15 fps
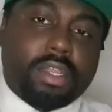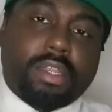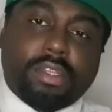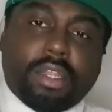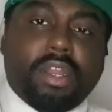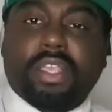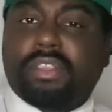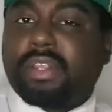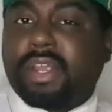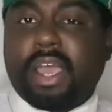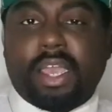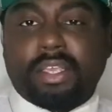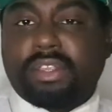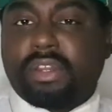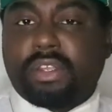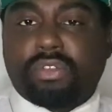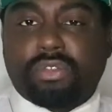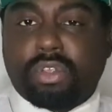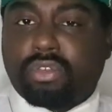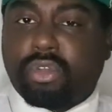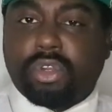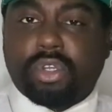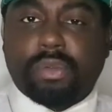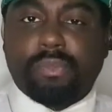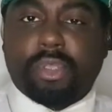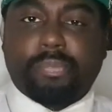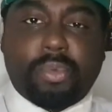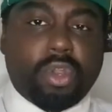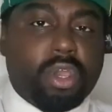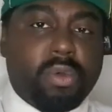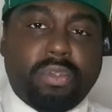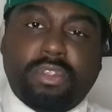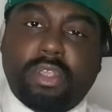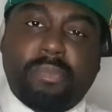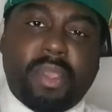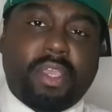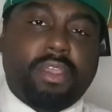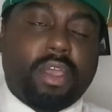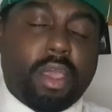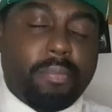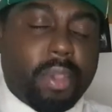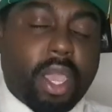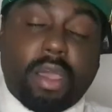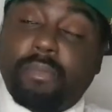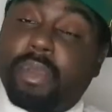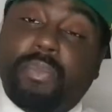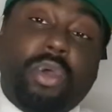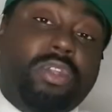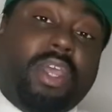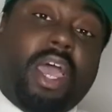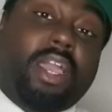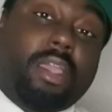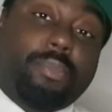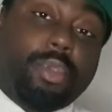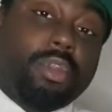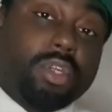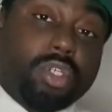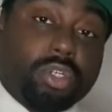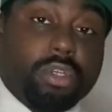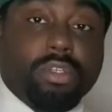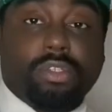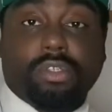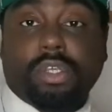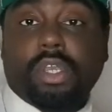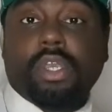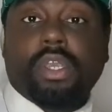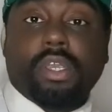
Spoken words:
The link to that is in the description box below, so become a member of the Alkebulan Trust.